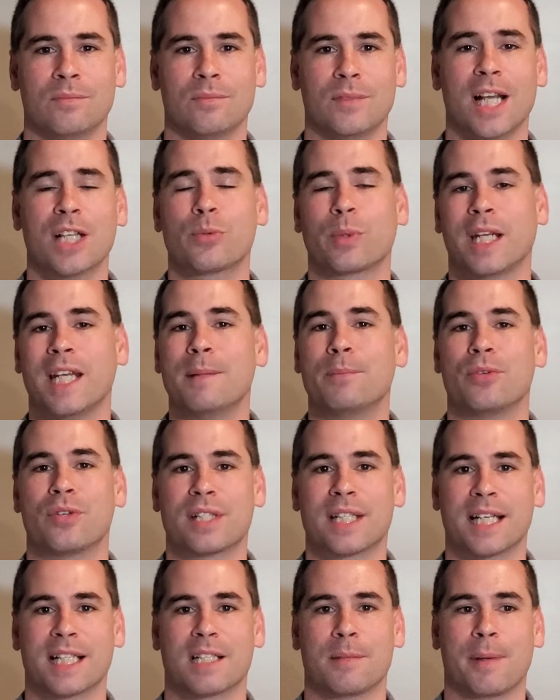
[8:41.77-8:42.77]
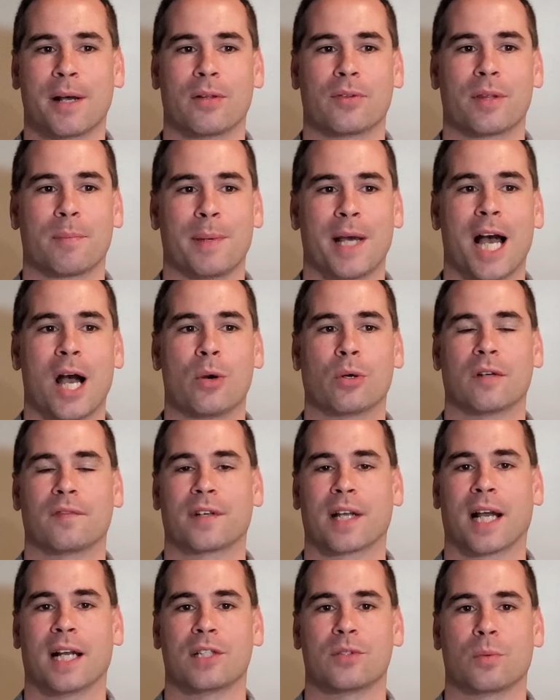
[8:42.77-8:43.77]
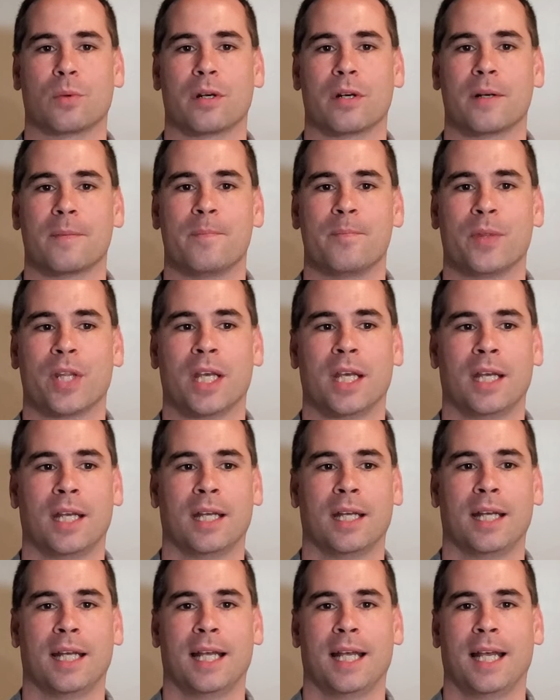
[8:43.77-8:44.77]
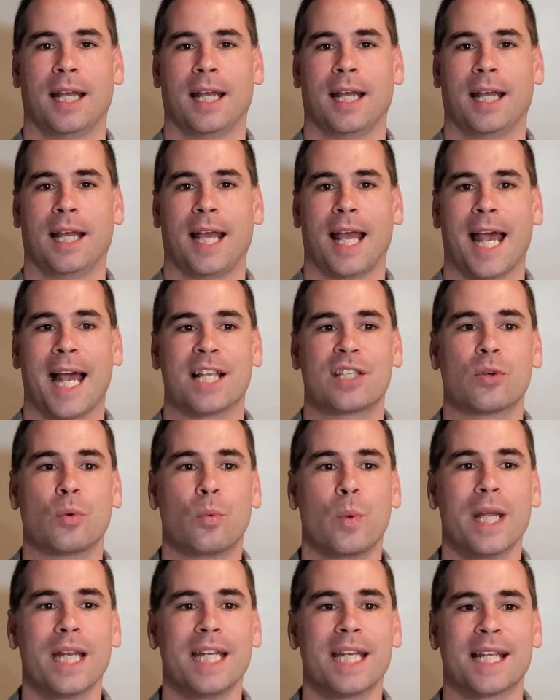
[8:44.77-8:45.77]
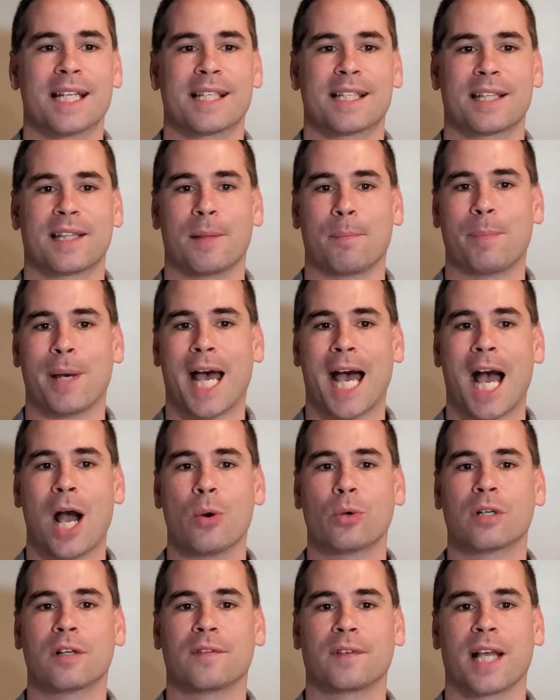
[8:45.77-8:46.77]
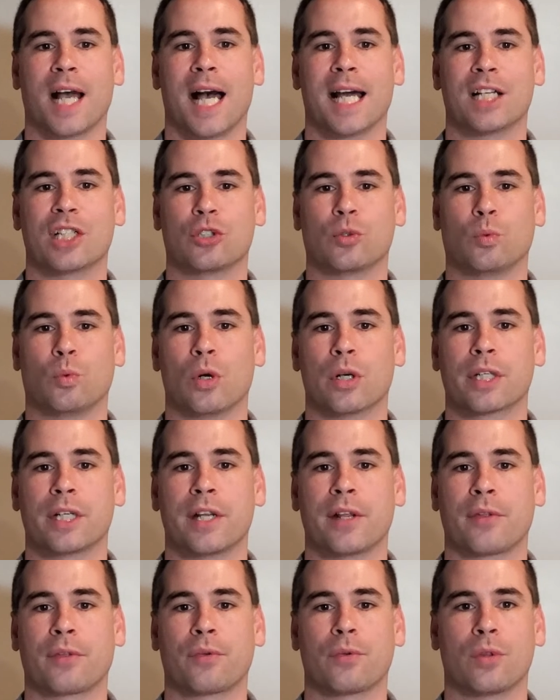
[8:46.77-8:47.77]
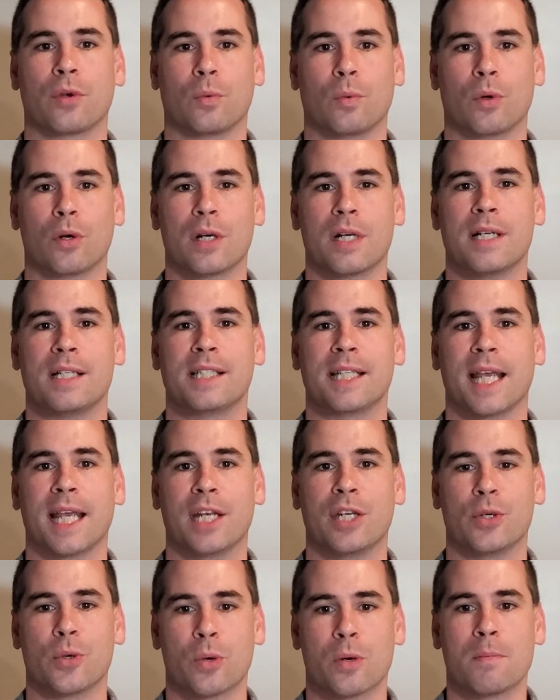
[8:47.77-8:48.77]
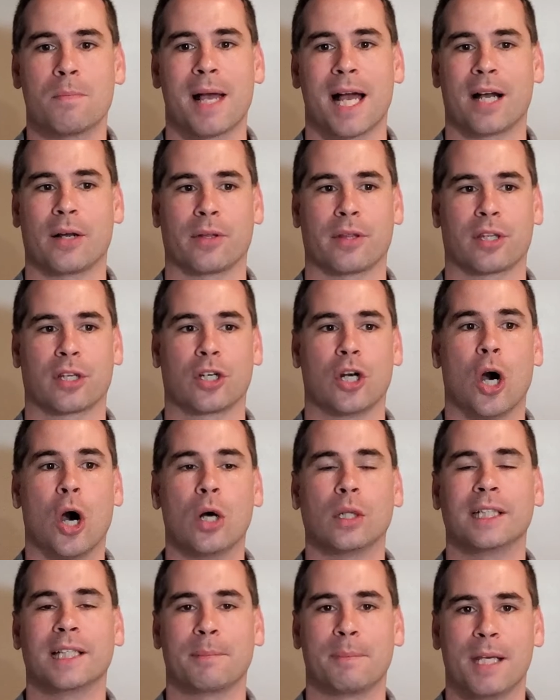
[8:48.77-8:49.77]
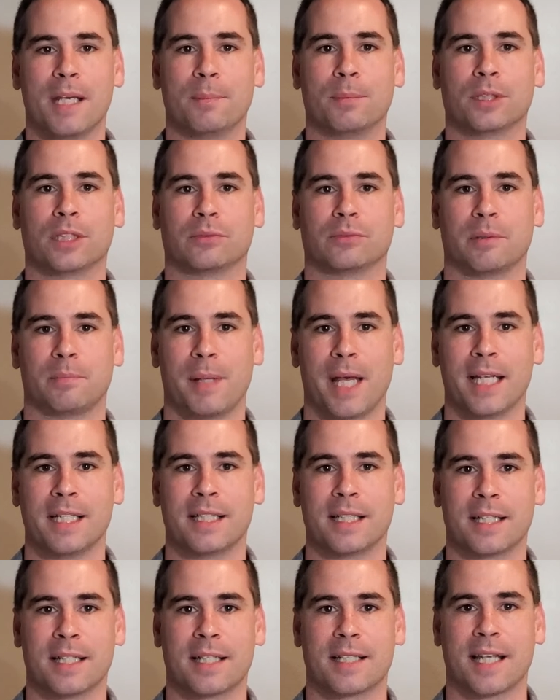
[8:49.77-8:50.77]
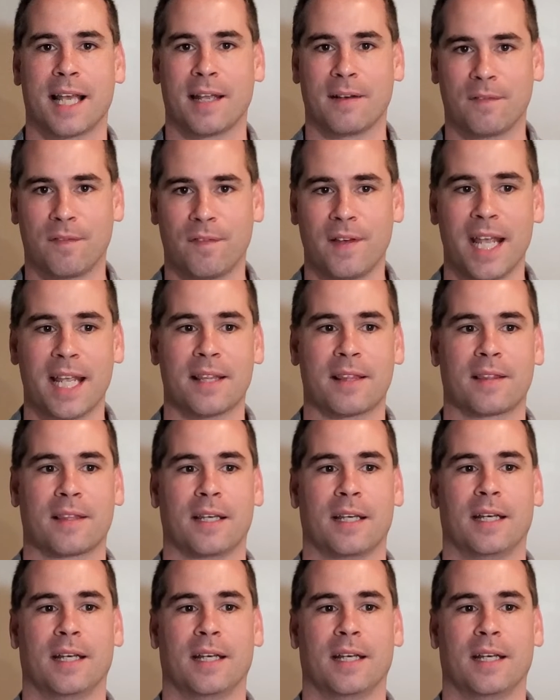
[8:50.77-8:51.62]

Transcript: That's what Hebrews says about the power of God's word. As a witness, the power of God is working through the words in your mouth, calling people to repentance and faith.